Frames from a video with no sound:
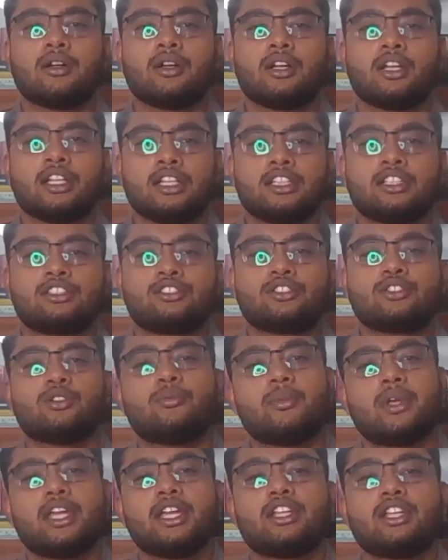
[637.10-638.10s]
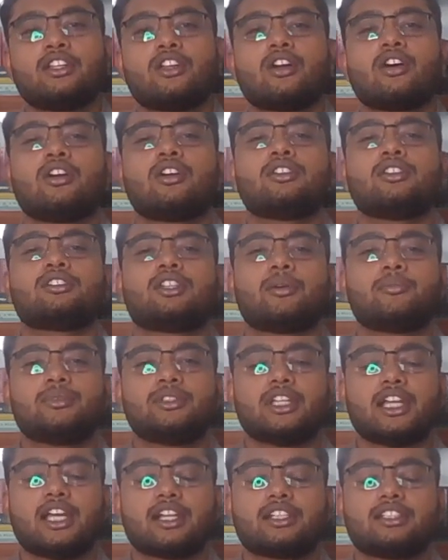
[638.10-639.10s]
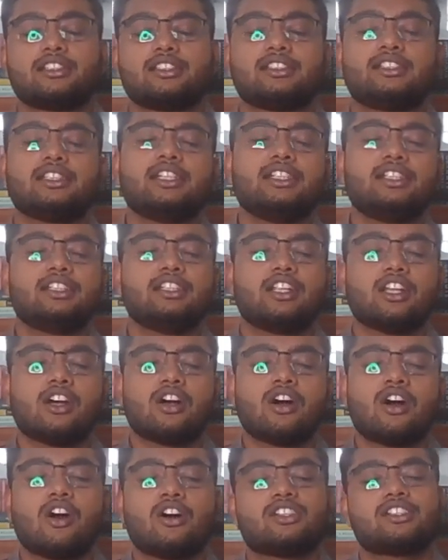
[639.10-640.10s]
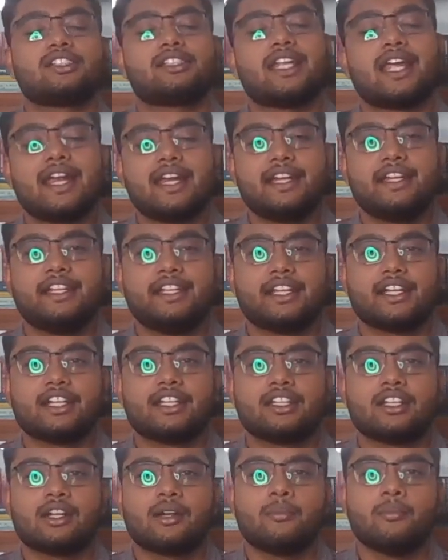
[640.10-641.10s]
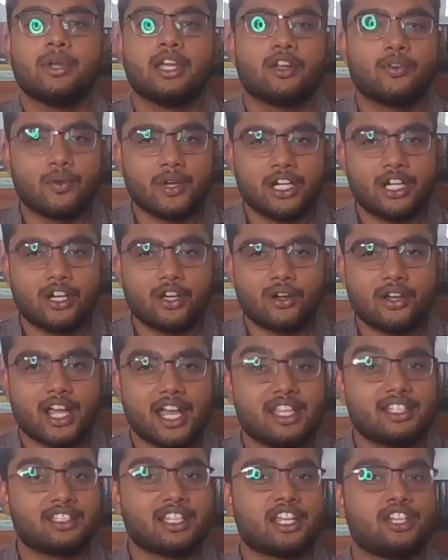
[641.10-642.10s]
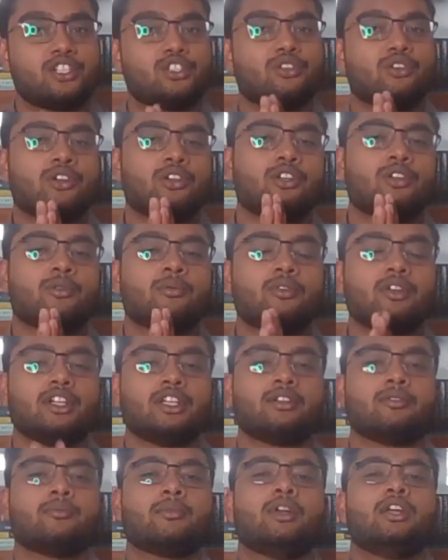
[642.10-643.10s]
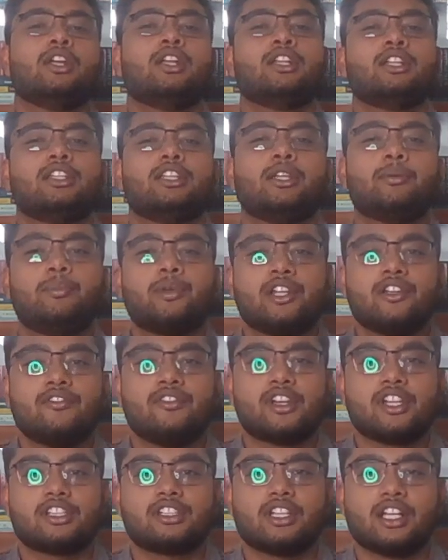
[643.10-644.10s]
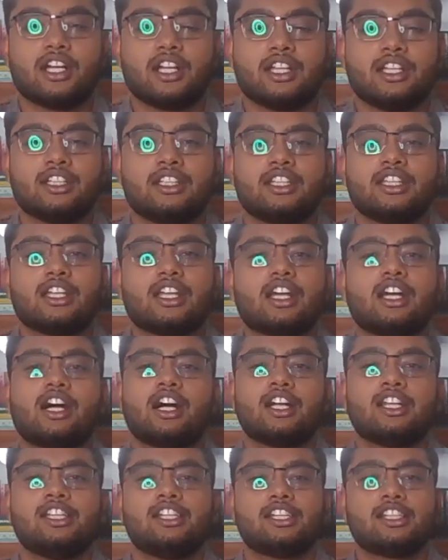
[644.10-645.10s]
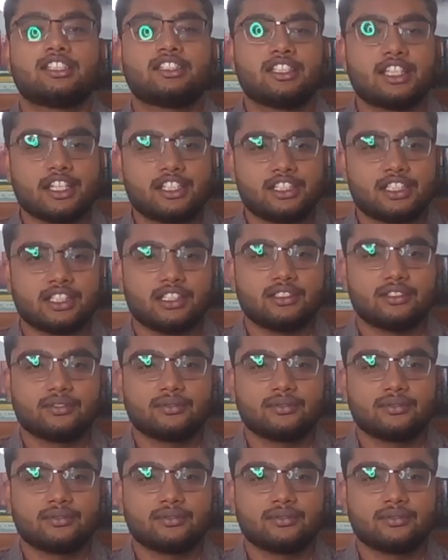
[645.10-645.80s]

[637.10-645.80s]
is to make your subject sit or stand near a big window, as I showed you in the earlier session,